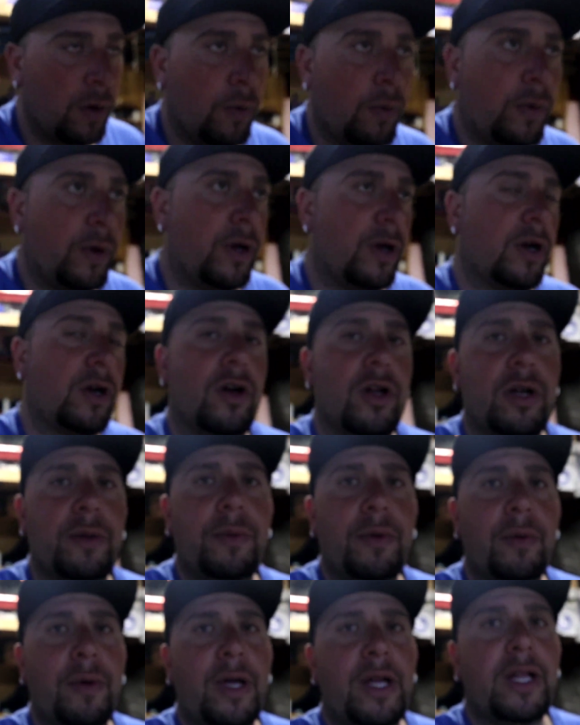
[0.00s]
We are going to
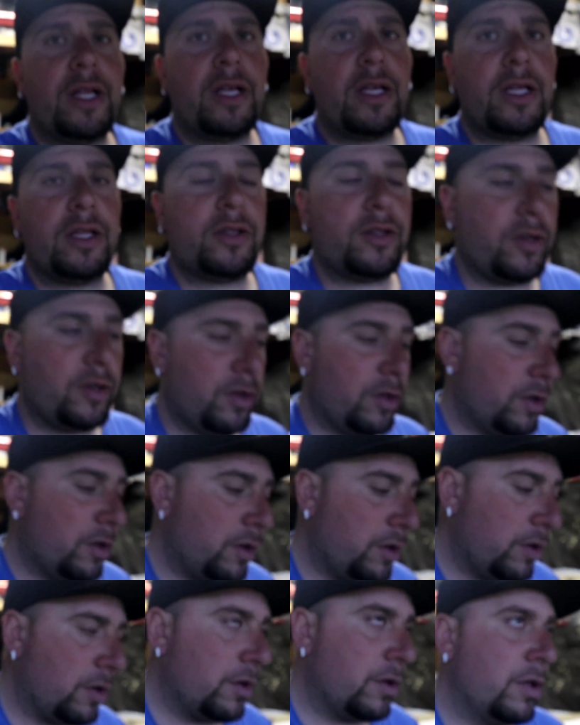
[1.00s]
be waiting
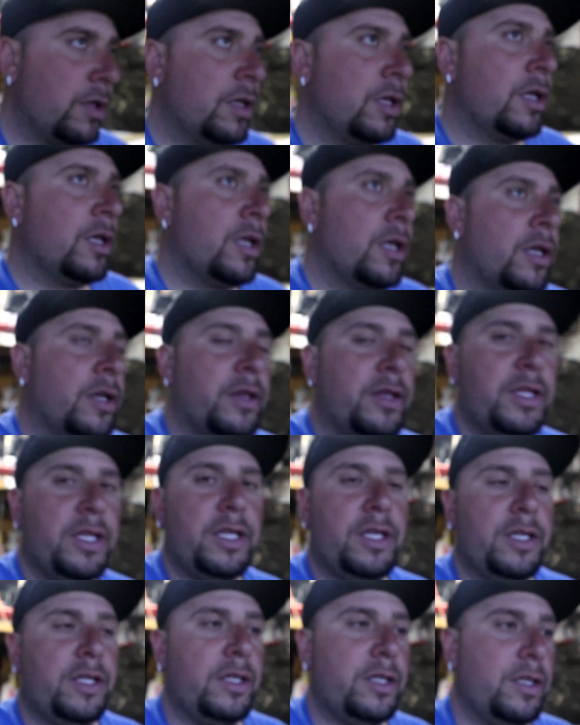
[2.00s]
until
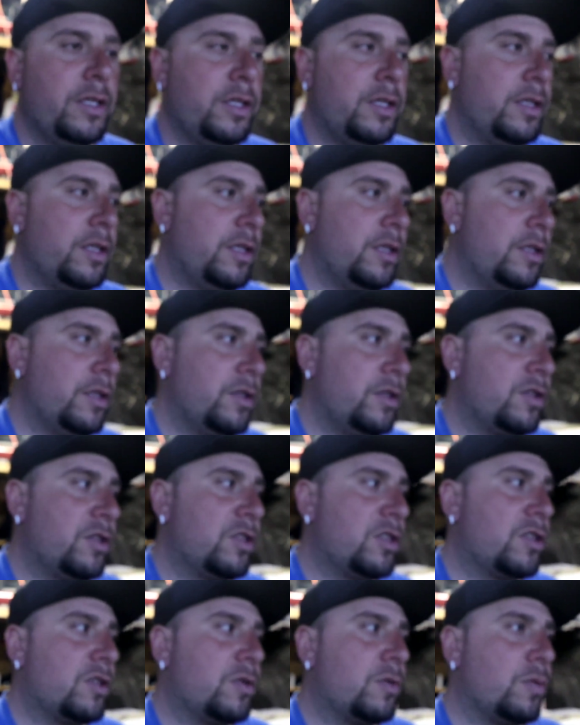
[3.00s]
the
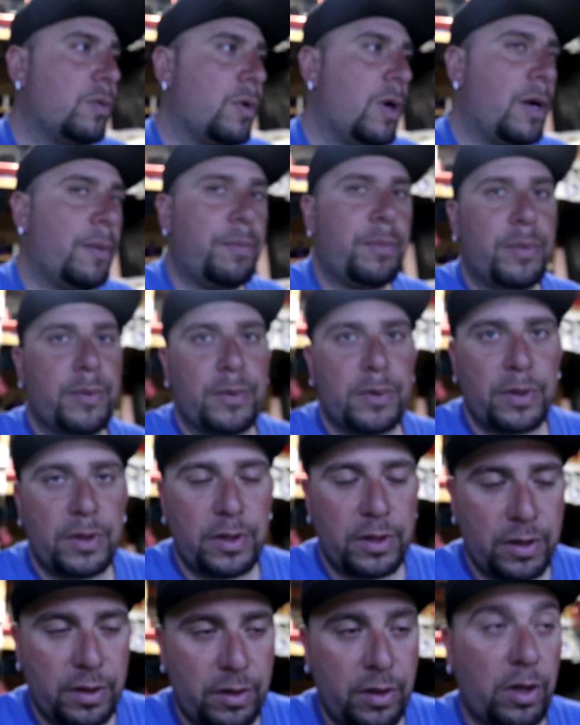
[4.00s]
swap,
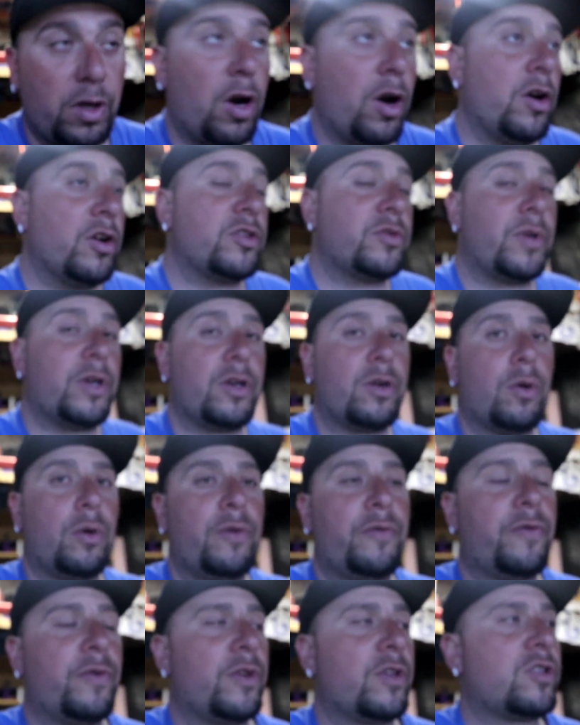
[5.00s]
the car is ready to go
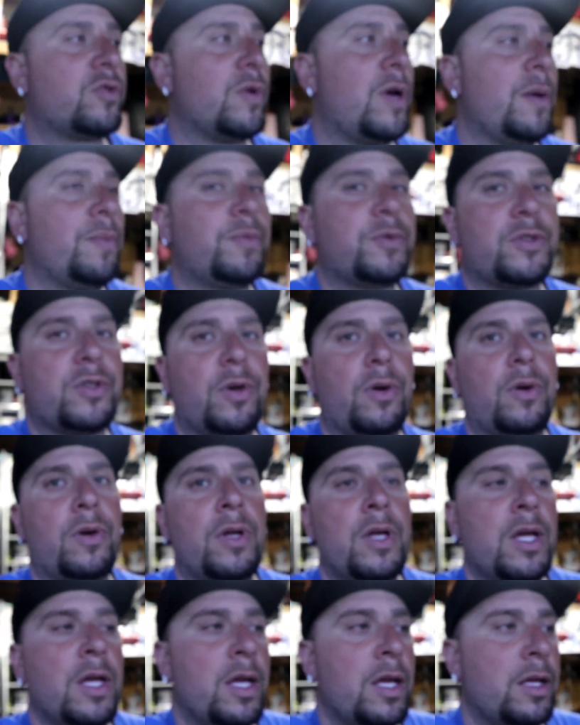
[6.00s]
in for the swap, so
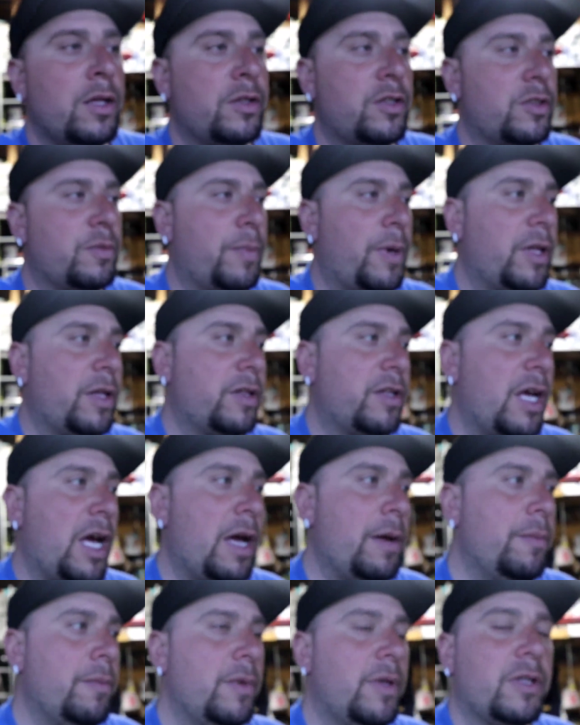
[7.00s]
just by the
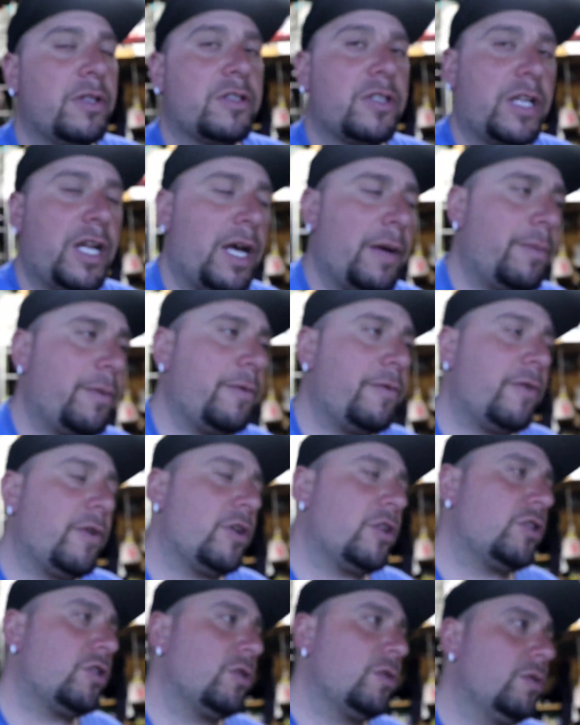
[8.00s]
time, it's going to happen
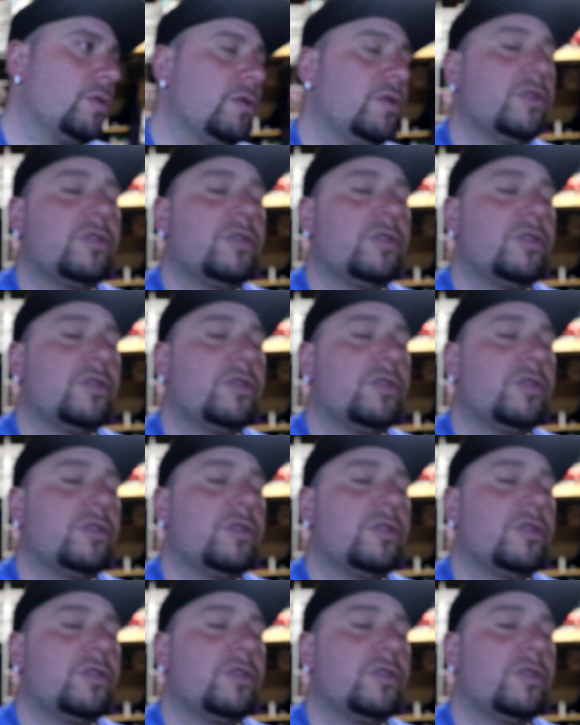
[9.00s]
very soon.